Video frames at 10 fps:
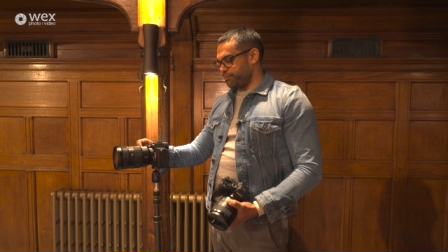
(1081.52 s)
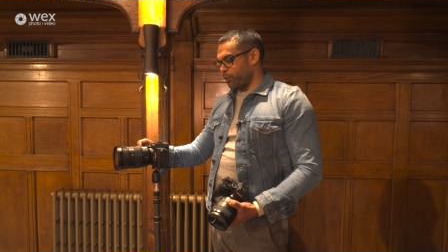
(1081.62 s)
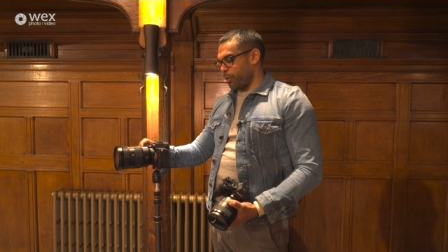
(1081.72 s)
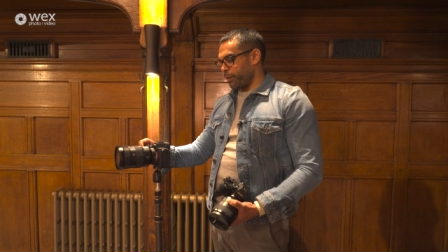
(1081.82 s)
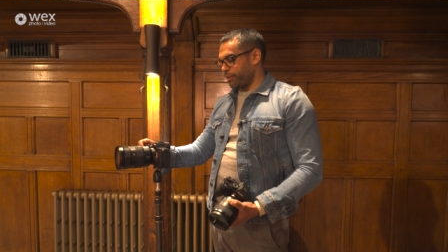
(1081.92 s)

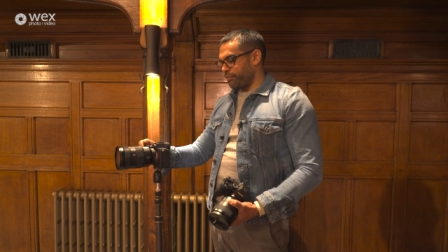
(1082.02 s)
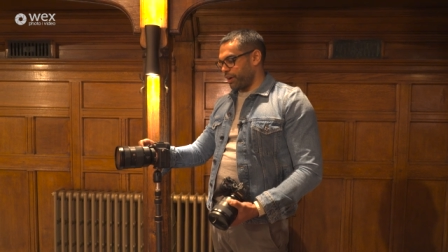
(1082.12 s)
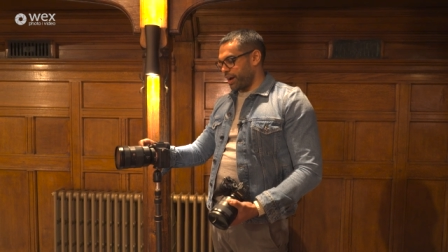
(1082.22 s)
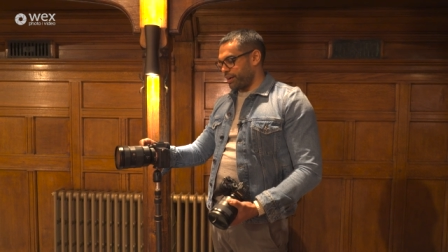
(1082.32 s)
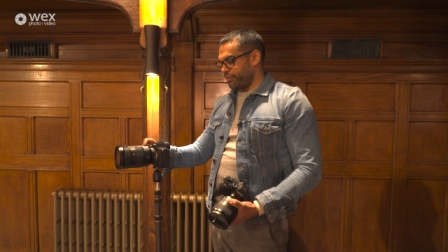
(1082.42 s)

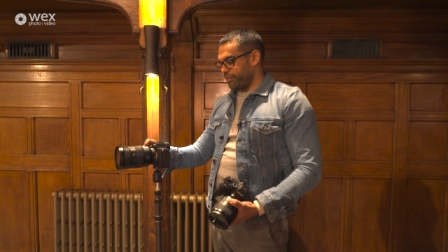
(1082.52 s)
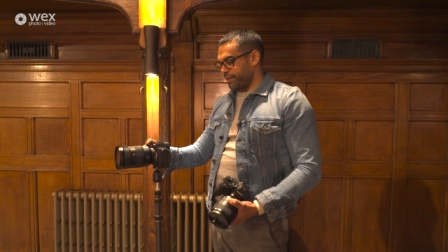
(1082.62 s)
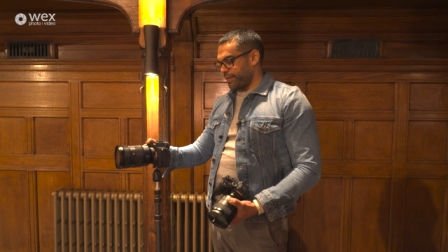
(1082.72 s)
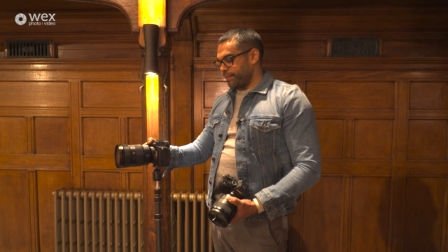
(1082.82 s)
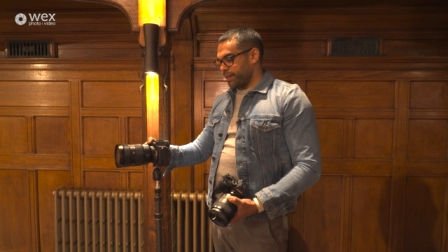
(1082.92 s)
4.5.
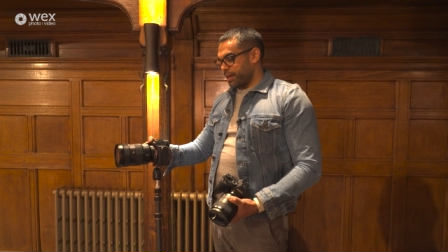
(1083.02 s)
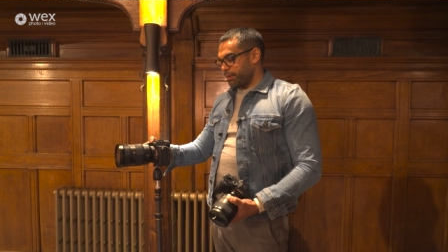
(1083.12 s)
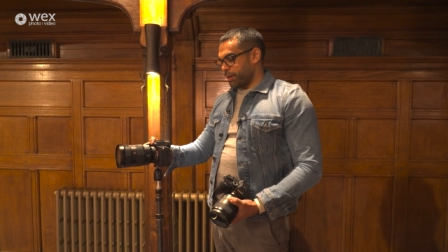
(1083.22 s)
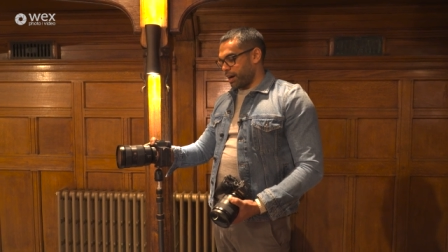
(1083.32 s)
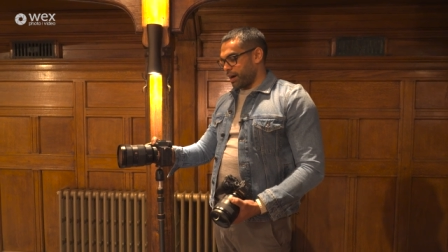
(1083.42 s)

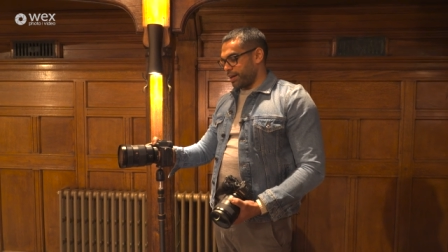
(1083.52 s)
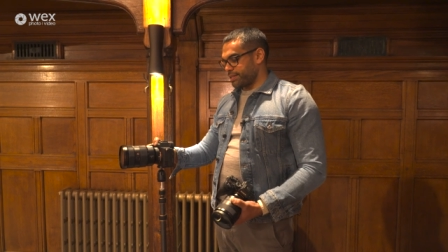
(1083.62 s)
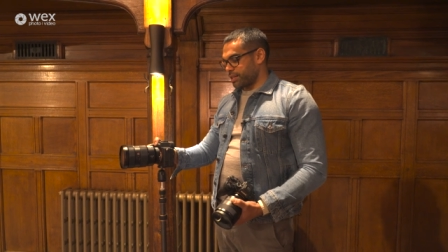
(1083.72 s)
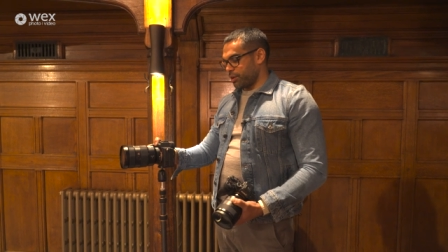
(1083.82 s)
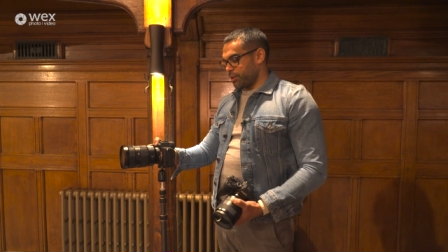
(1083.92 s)
My
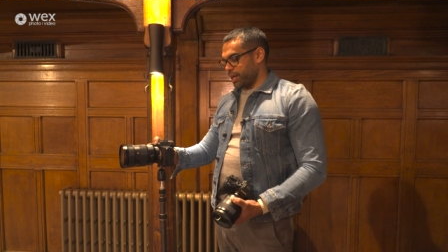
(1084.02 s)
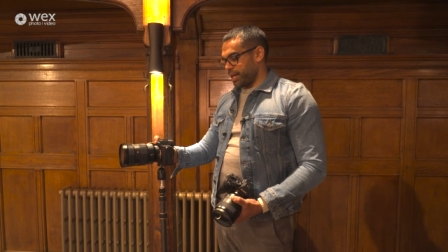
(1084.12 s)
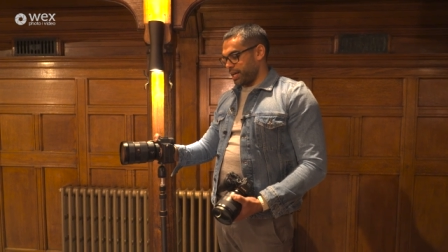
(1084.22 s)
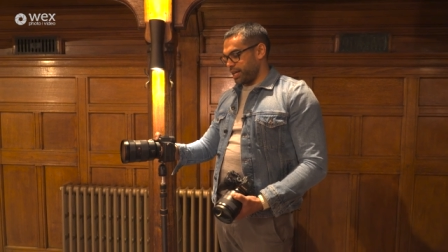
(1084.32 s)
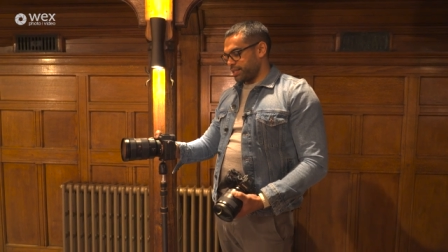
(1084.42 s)
ISO
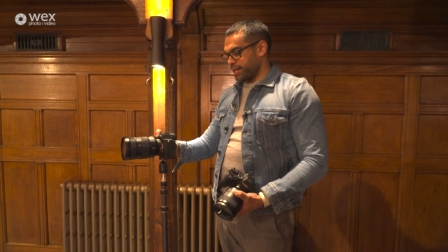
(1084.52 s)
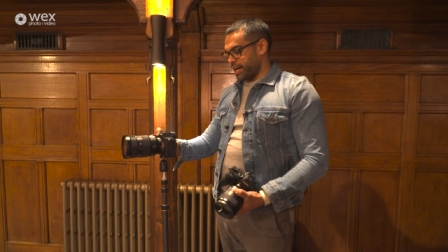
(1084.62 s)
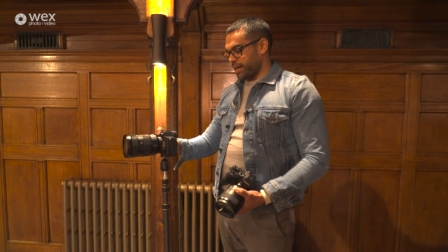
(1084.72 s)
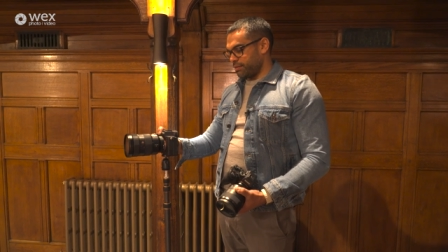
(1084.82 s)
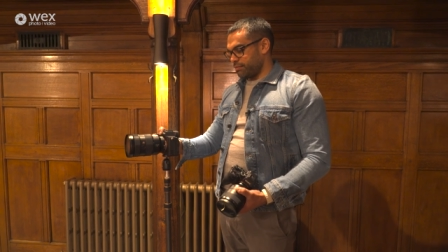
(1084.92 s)
is
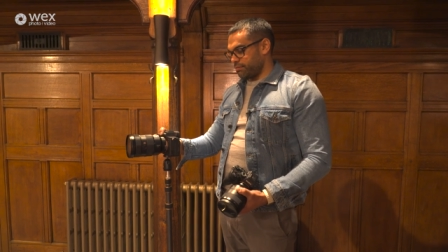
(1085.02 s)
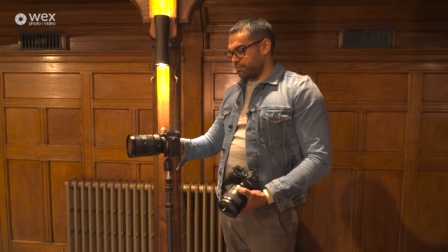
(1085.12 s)
at